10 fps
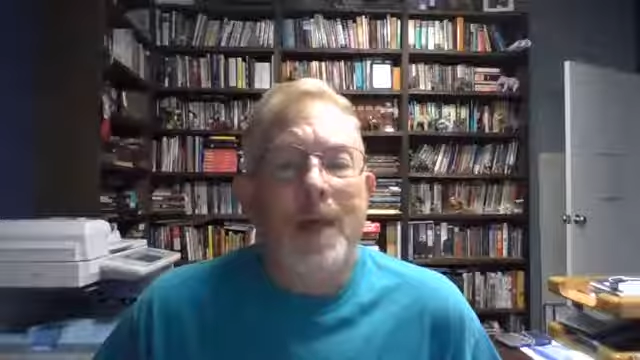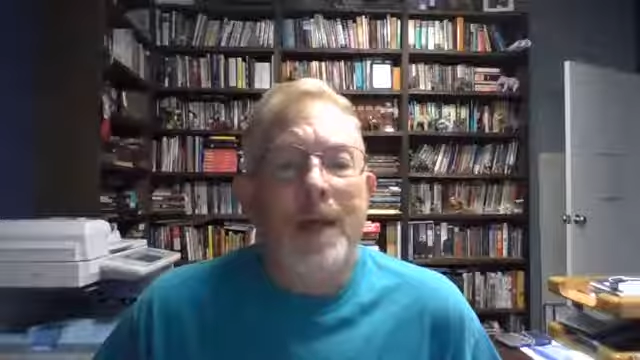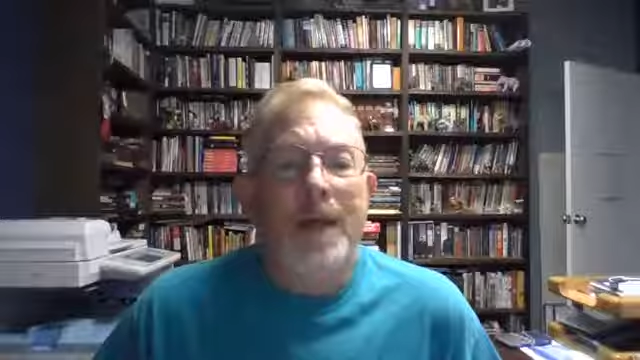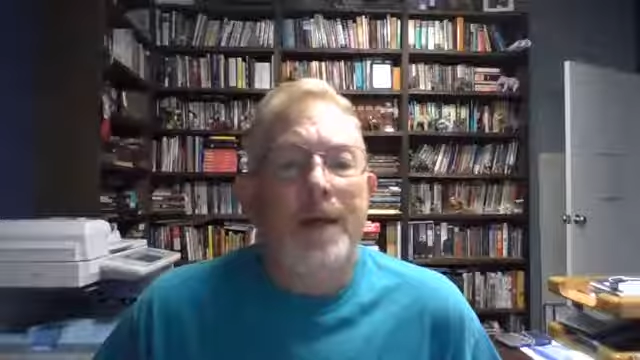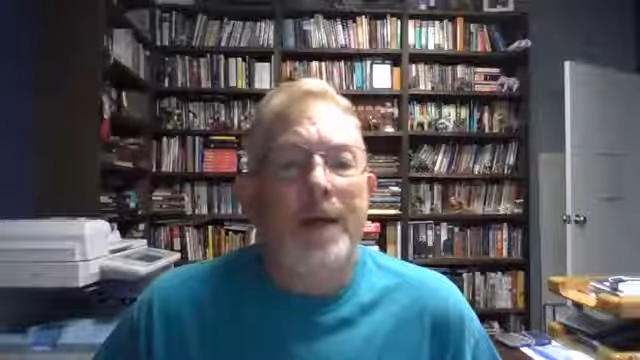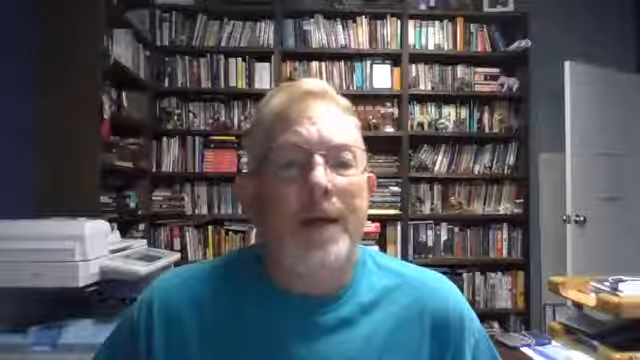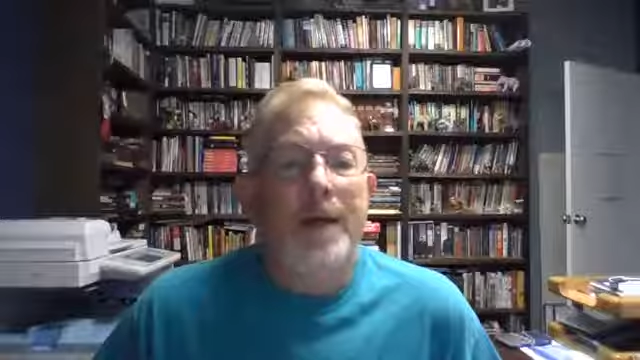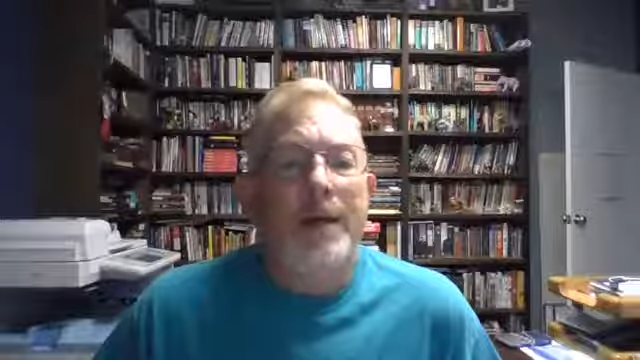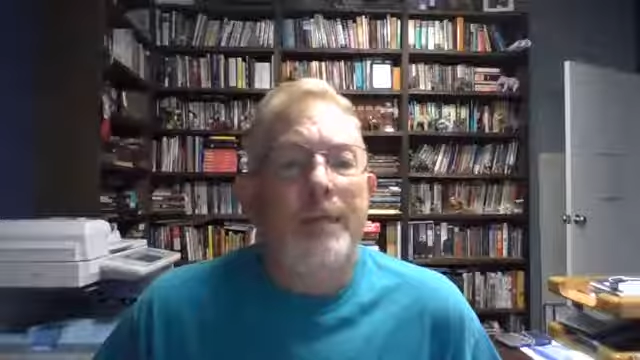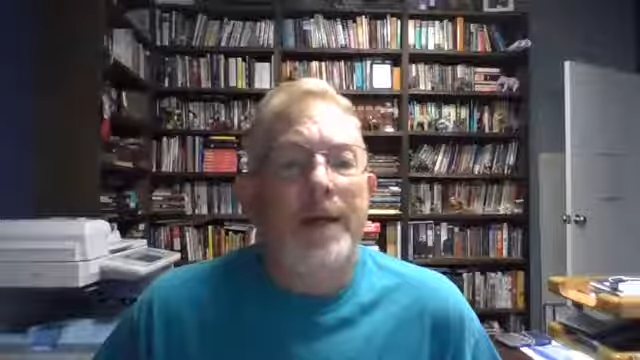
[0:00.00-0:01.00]
And
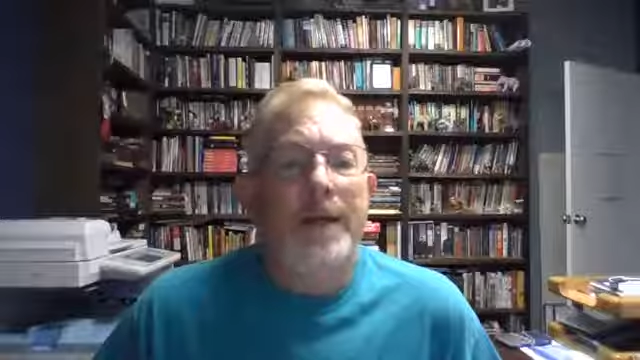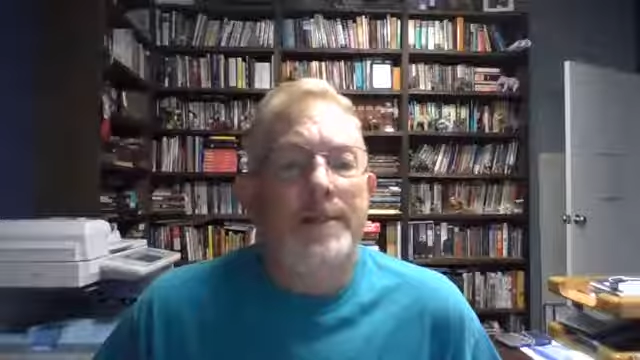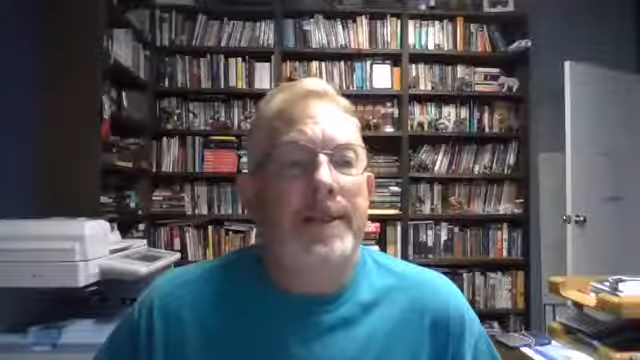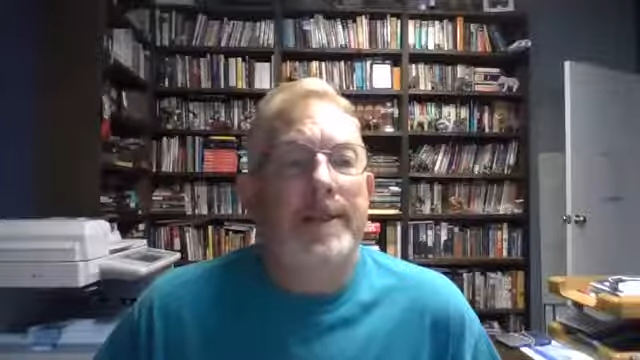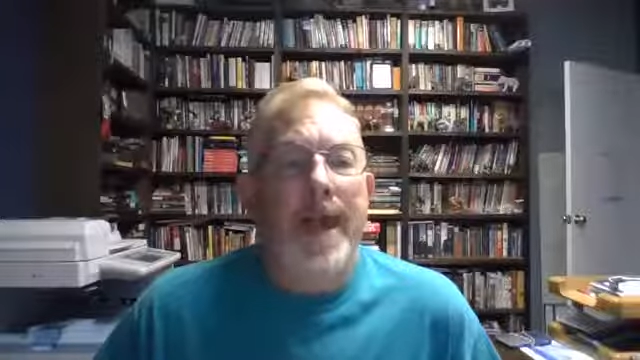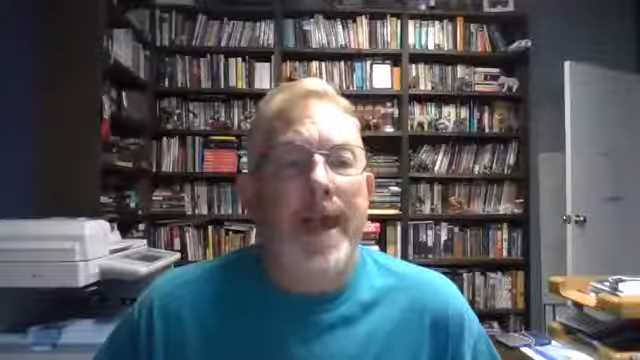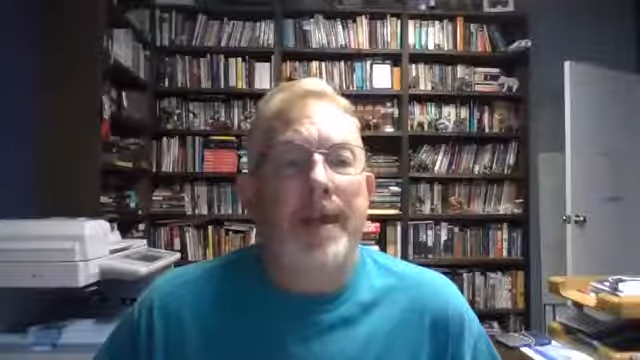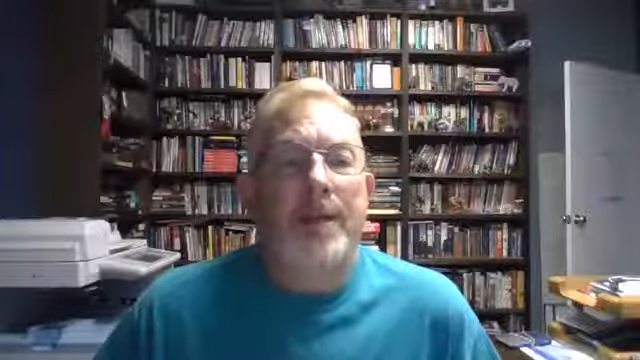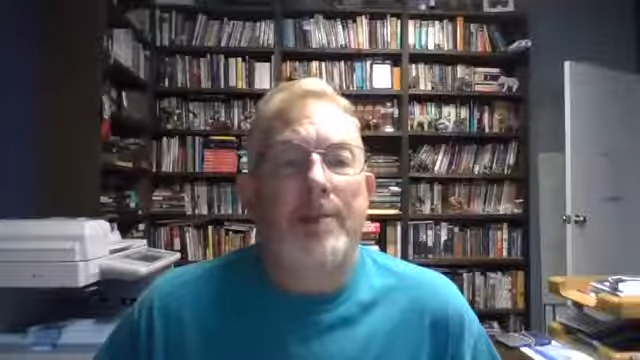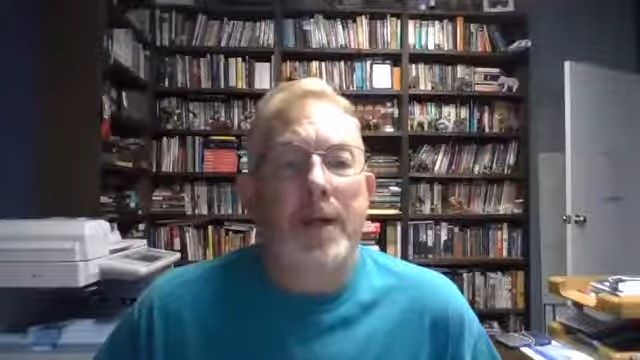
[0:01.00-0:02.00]
uh, then he said to
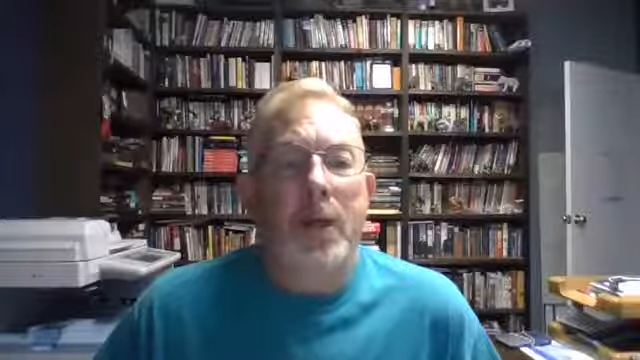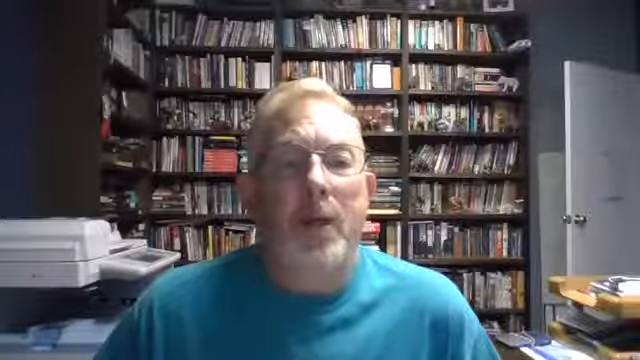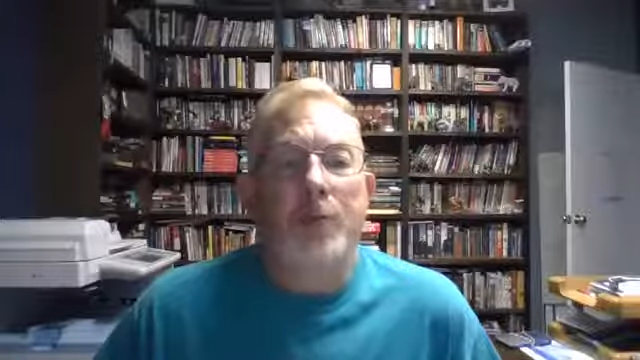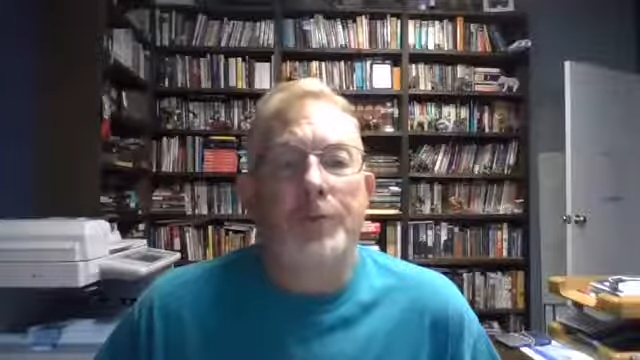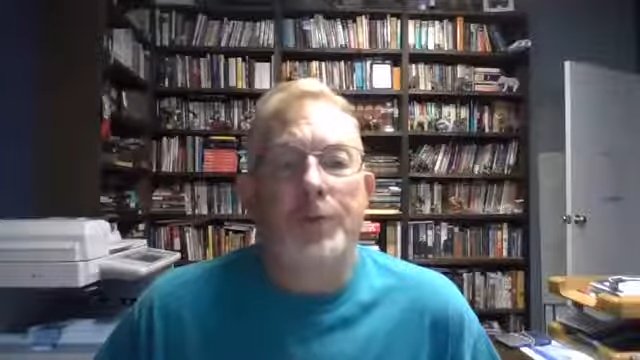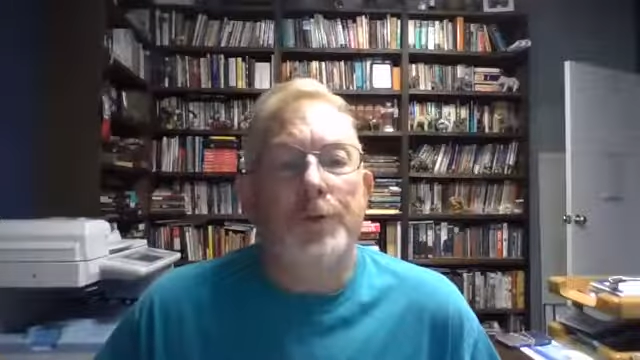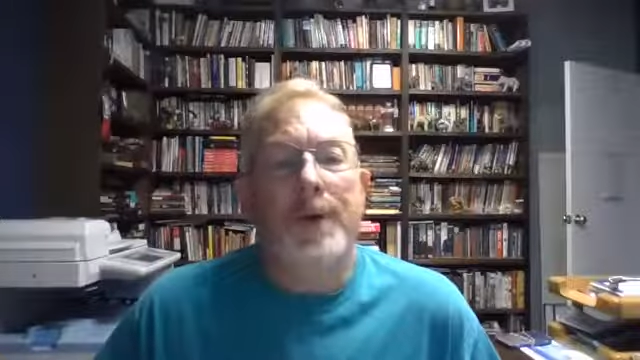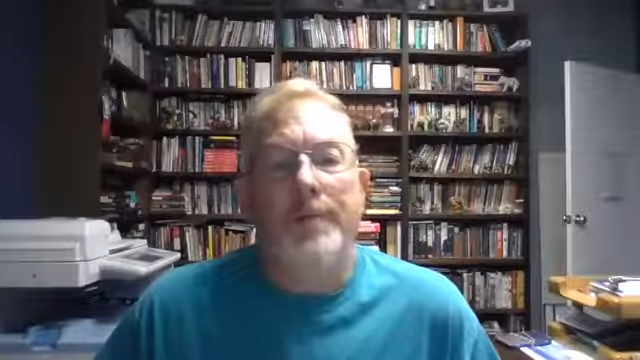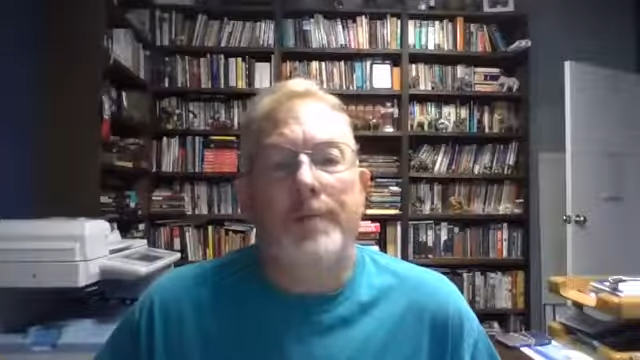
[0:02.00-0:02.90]
Adam, Because you